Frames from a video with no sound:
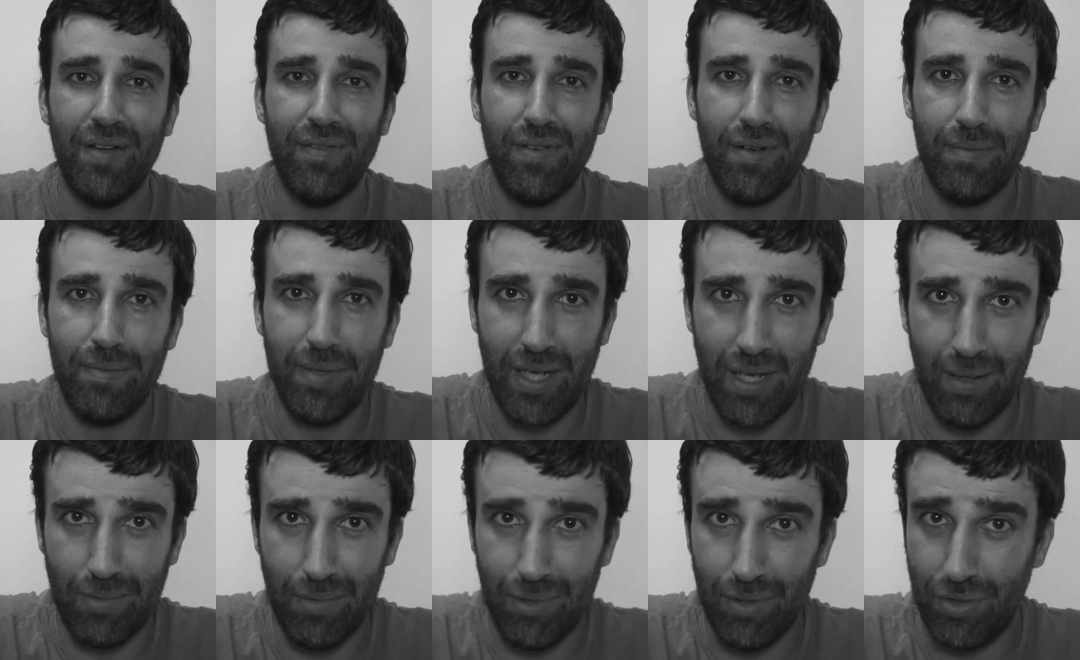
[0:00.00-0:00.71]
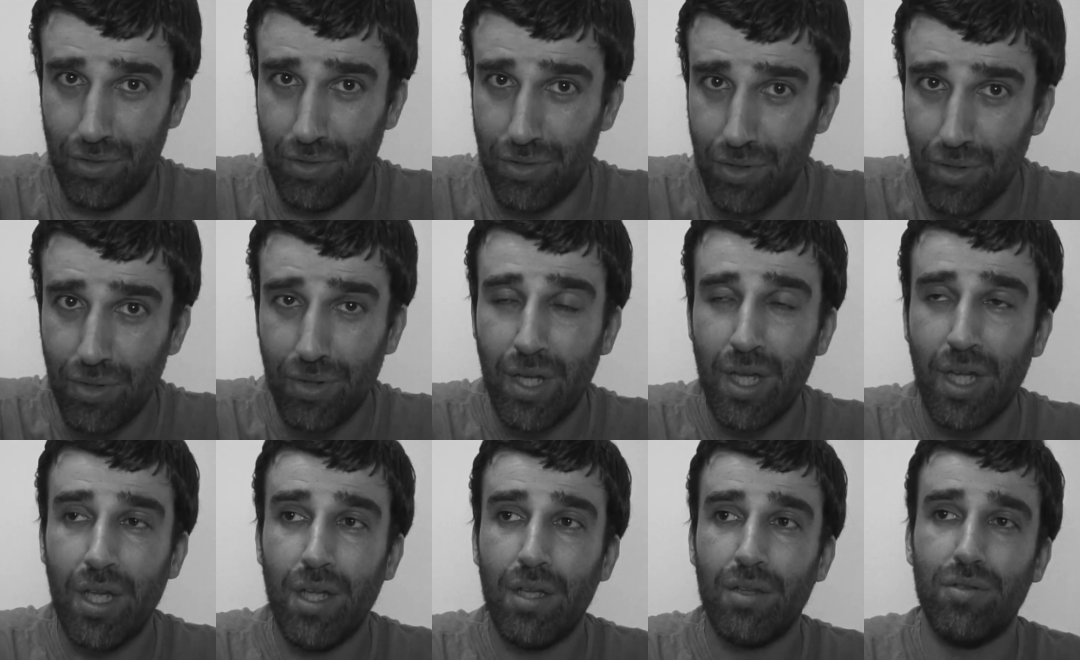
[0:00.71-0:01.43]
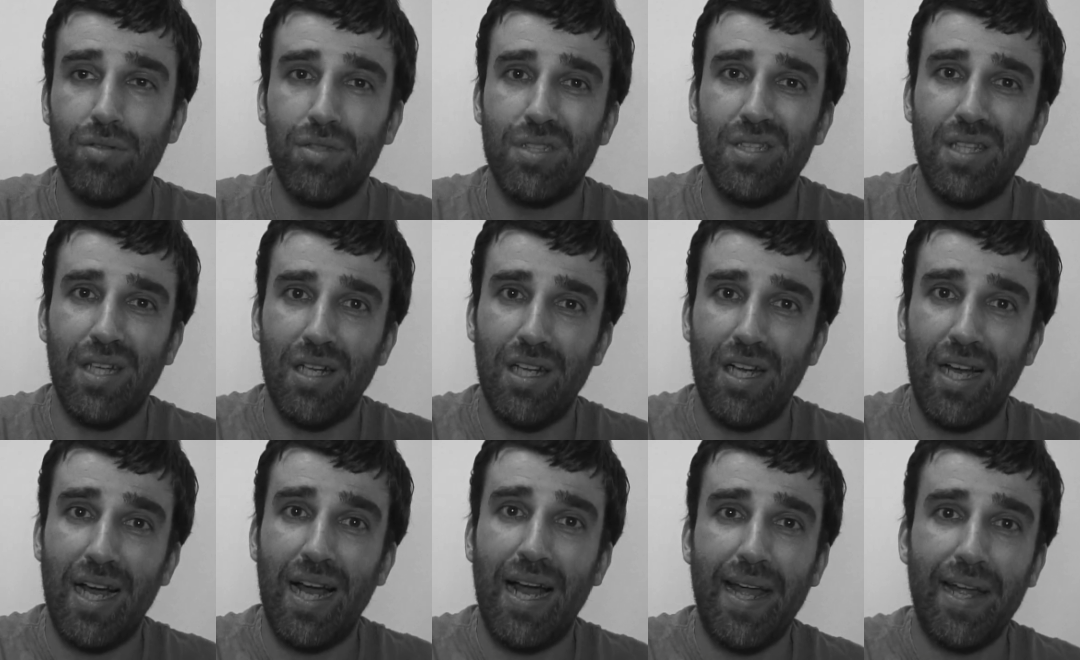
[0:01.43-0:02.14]
never be able to do, to sell
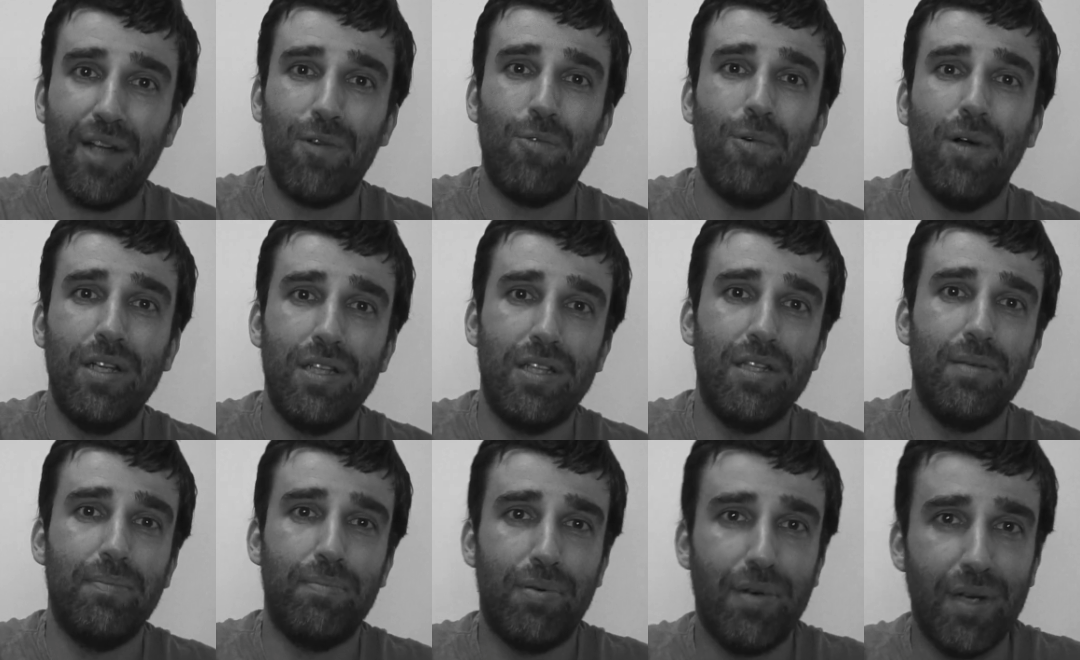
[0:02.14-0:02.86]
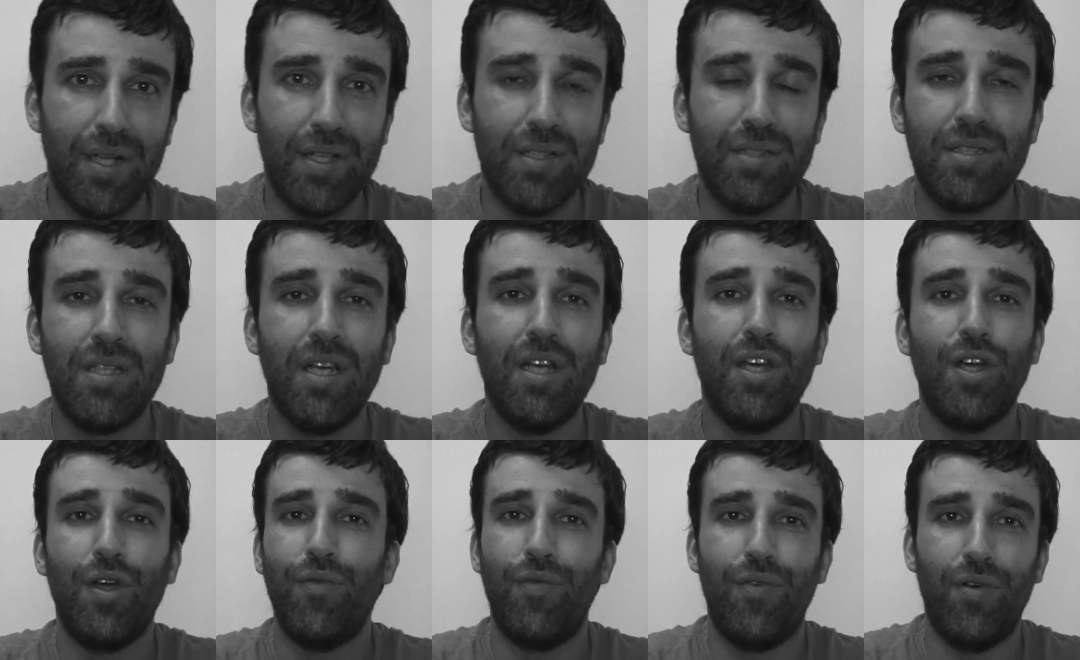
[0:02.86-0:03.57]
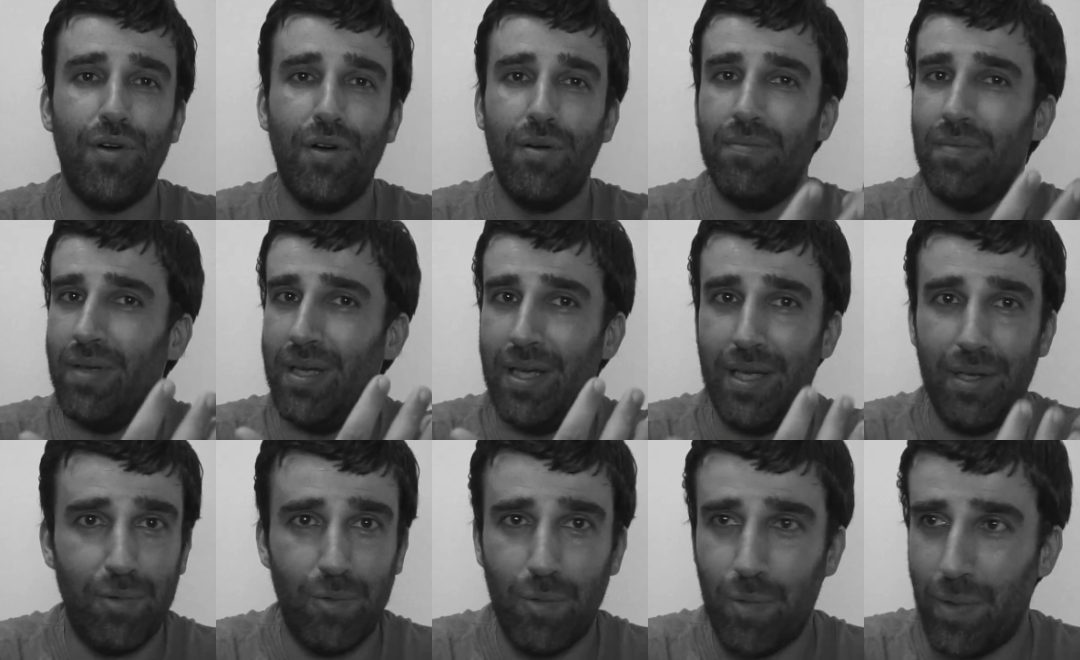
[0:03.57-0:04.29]
high quality prints from
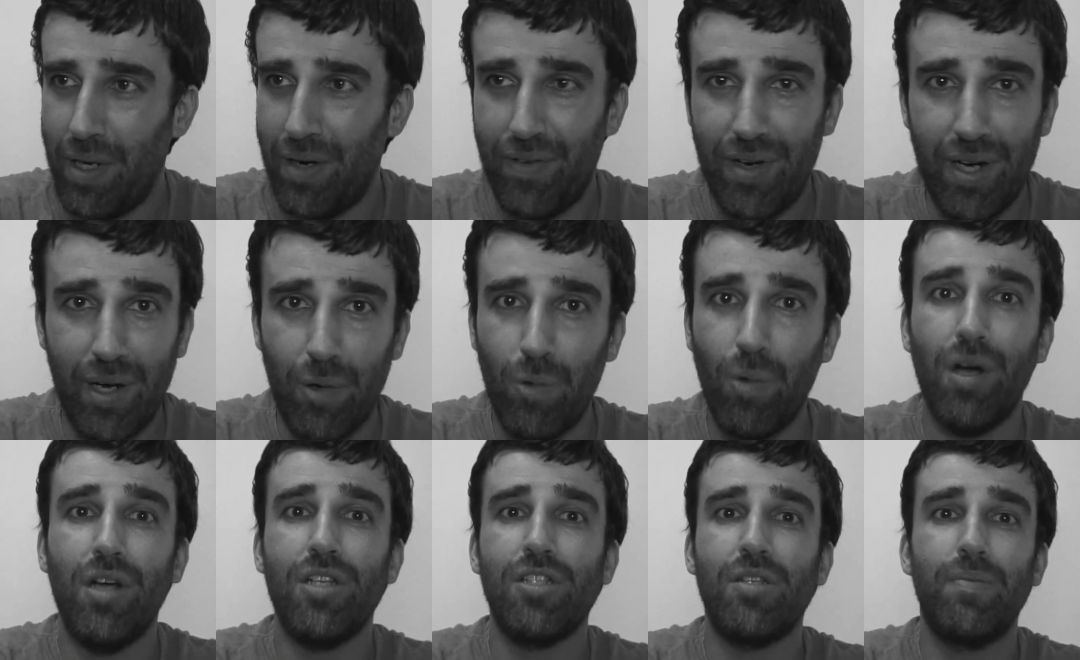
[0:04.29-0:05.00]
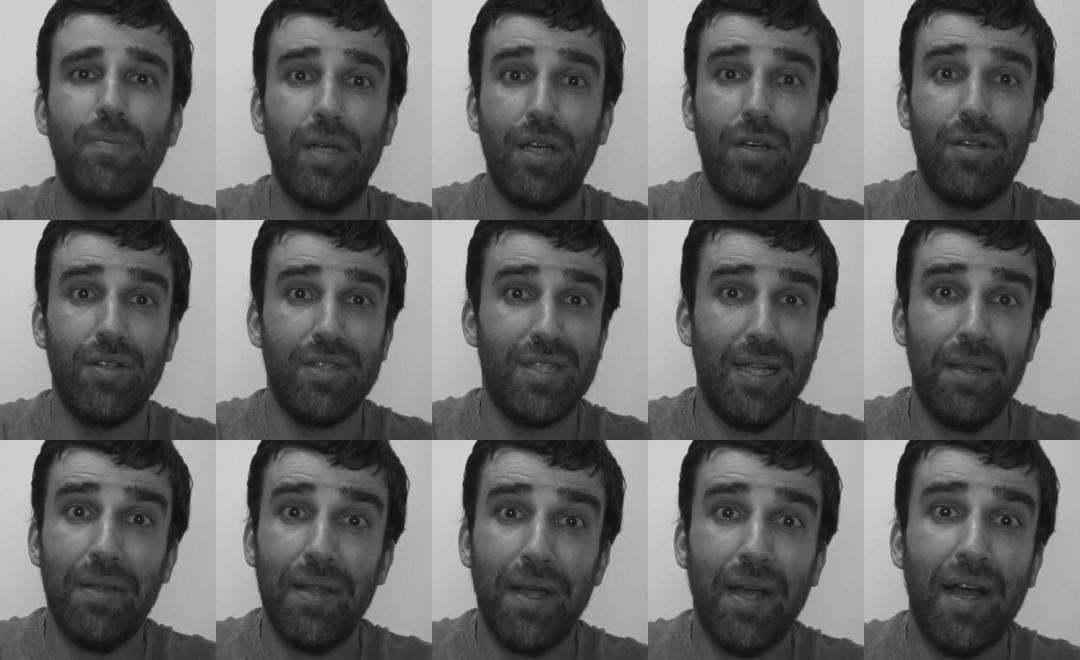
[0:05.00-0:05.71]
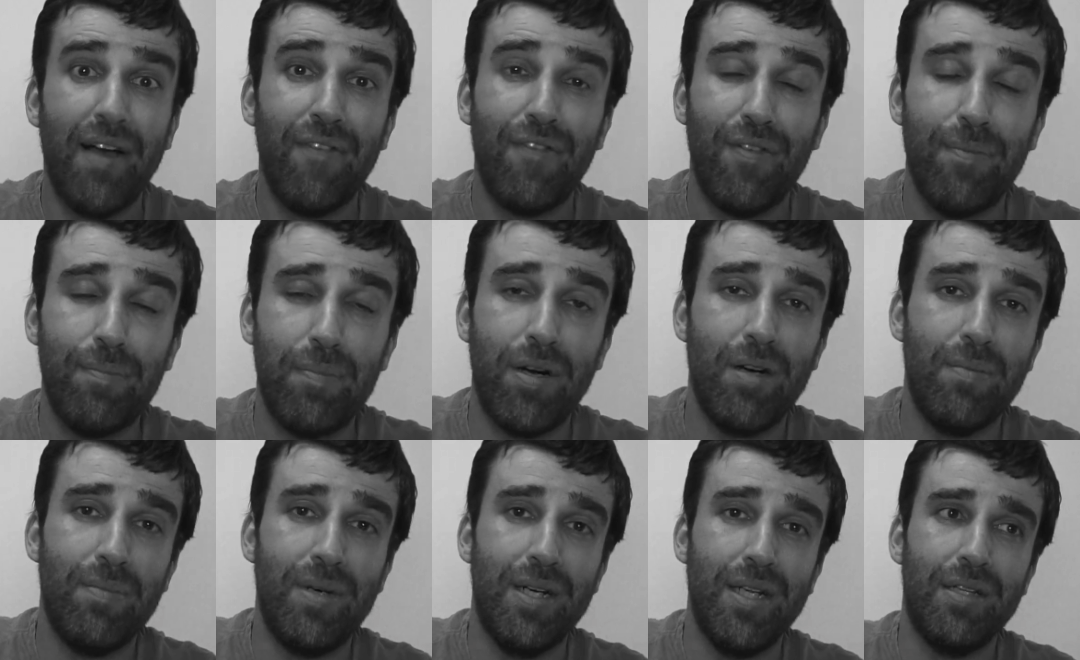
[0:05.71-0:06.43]
uh, wherever I was, because I didn't have a
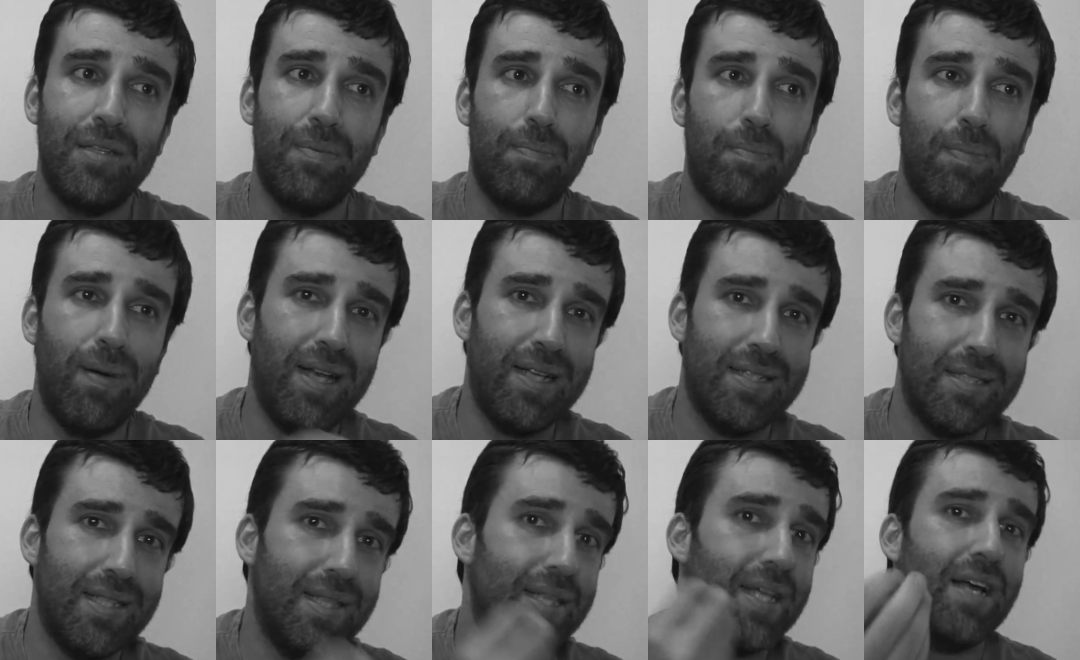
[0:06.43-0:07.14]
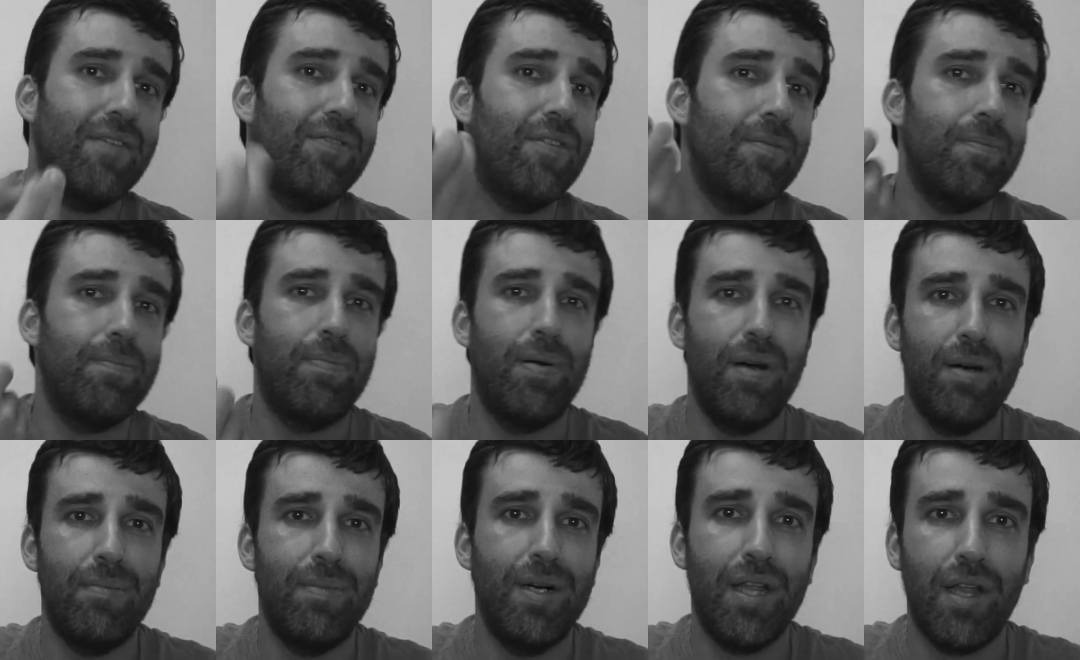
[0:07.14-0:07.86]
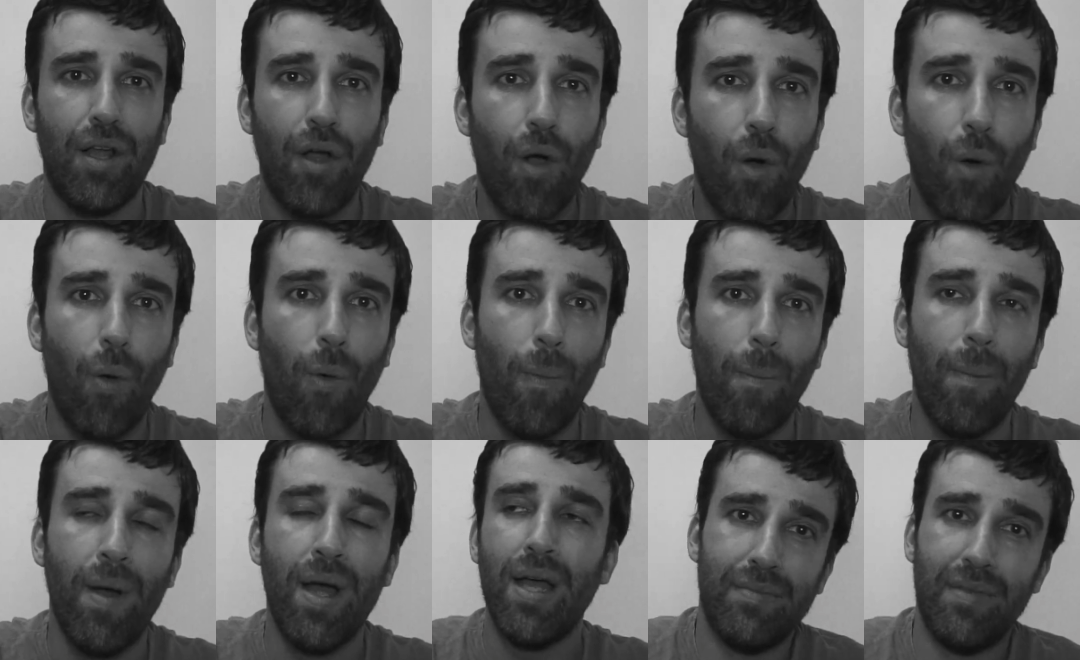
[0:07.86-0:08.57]
permanent place, I didn't have a permanent
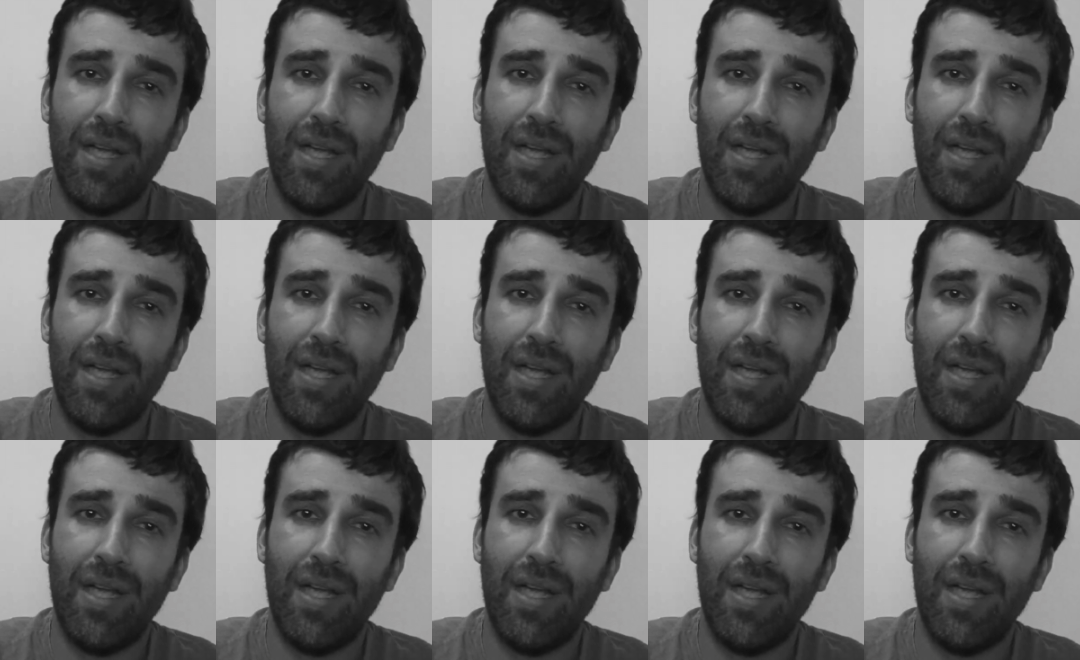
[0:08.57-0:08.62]
home.